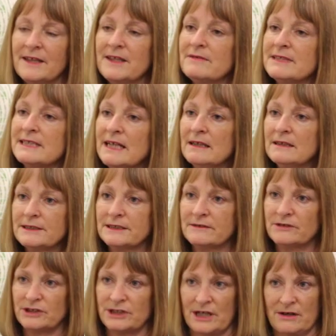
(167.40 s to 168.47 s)
And the results
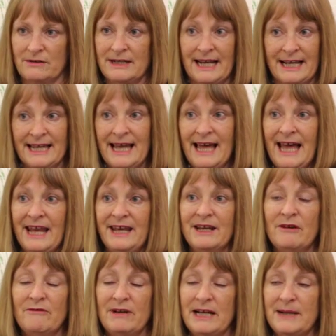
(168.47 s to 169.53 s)
have shown,
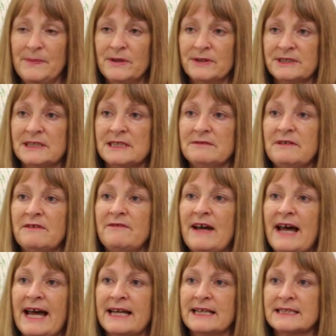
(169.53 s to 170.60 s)
again, a really positive
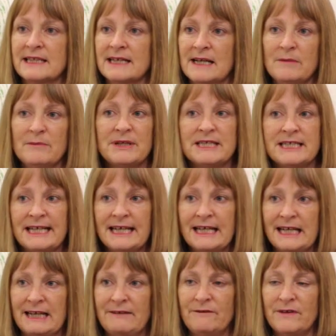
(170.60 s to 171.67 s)
effect,
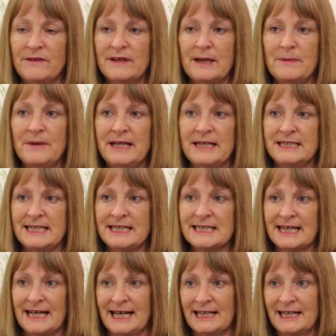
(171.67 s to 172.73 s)
particularly for the ability
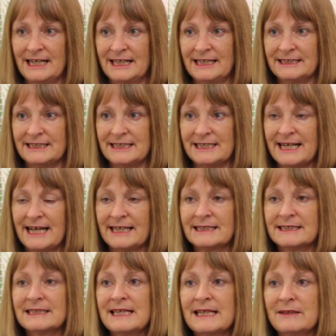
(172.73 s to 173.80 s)
to analyse the
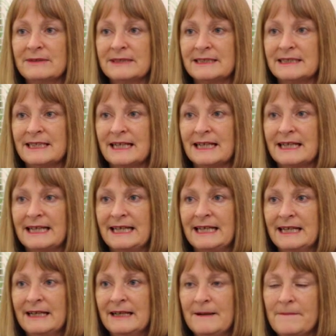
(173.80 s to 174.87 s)
text
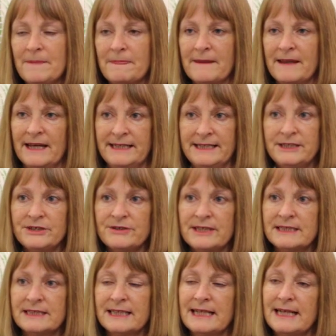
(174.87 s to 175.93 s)
linguistically. And
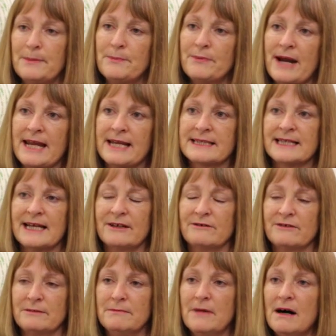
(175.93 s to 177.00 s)
interestingly, a breakdown
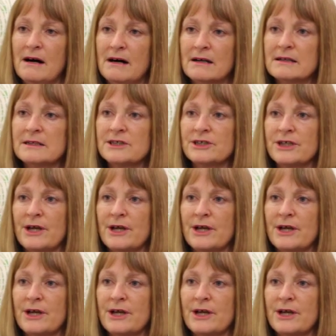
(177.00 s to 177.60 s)
of the marks